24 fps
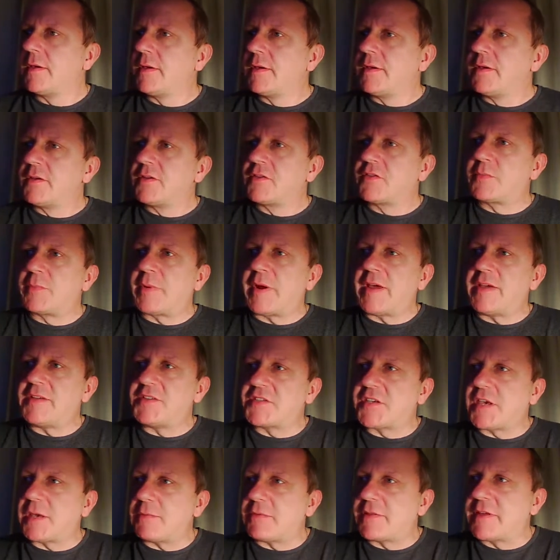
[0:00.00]
Space,
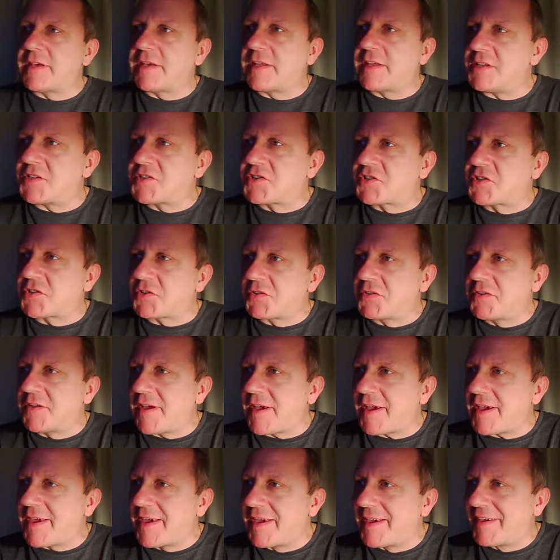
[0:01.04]
keep thinking it's
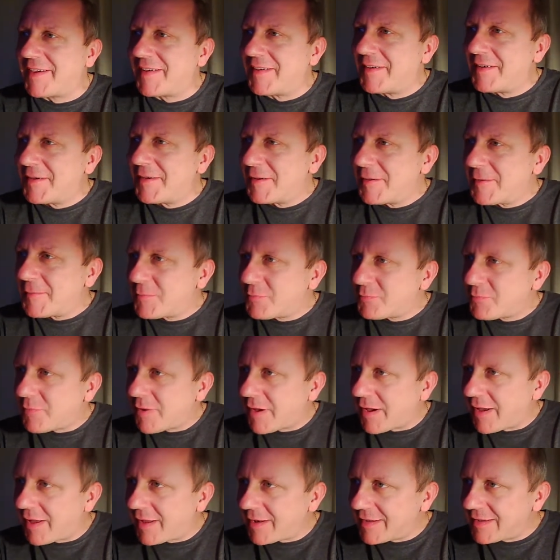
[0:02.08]
Sunday.
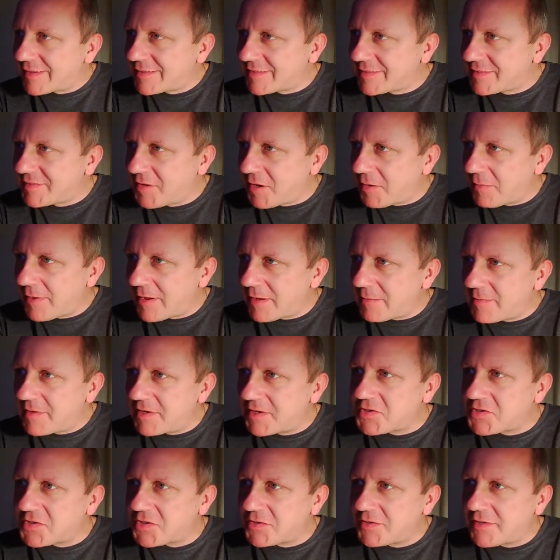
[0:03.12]
But Alas has not made me a
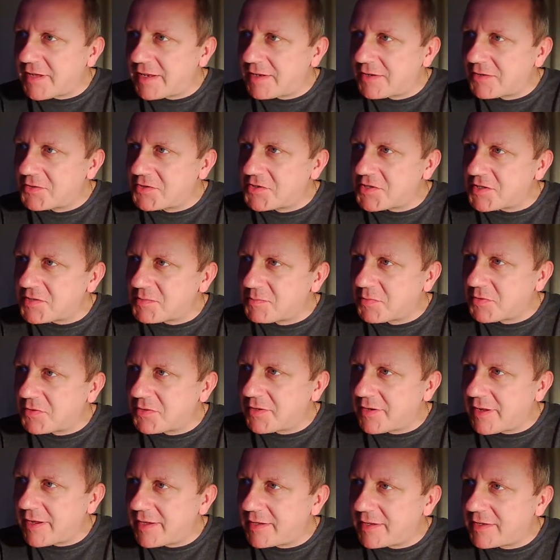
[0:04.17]
Sunday lunch. It's
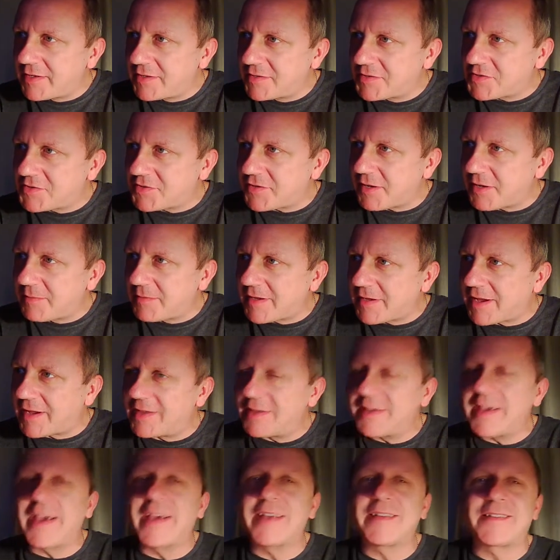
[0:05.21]
Monday stream.
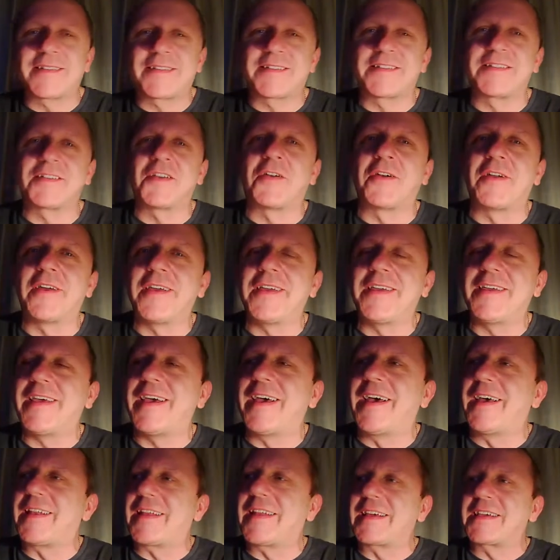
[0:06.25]
Yes, sorry.
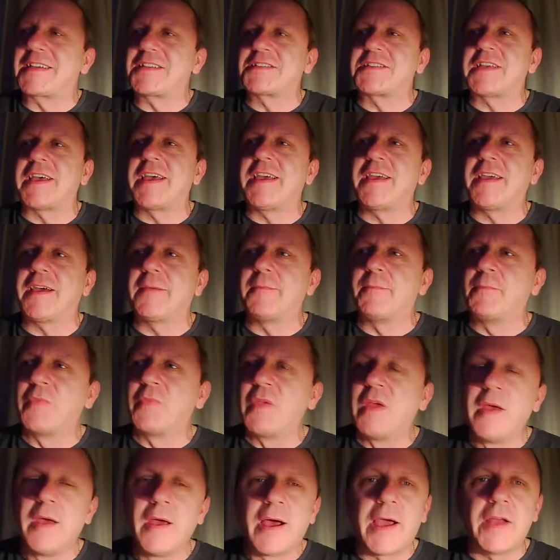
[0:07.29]
Yeah, like I say, I
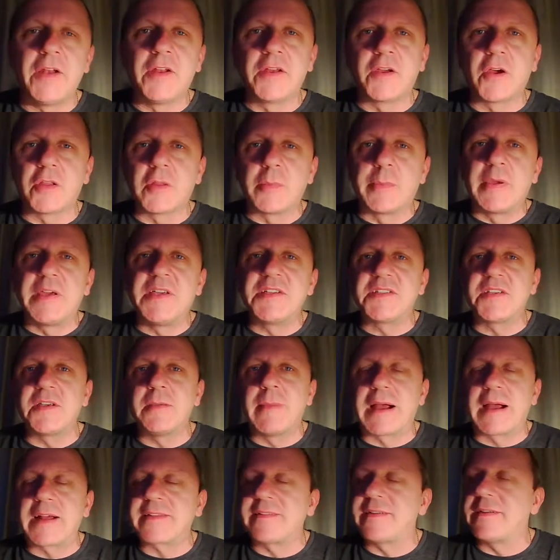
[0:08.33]
only got the PC
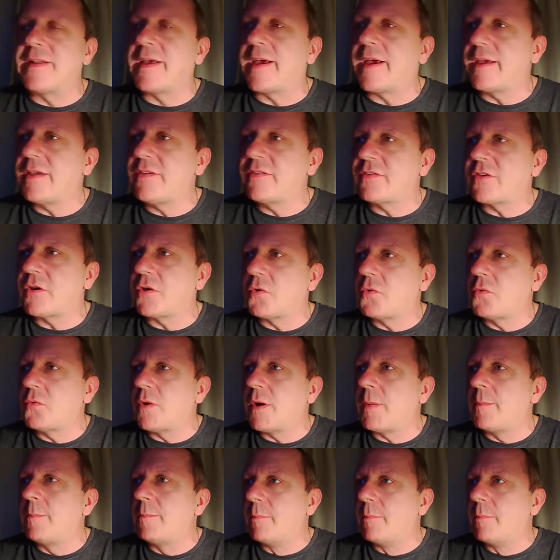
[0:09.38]
back today, so I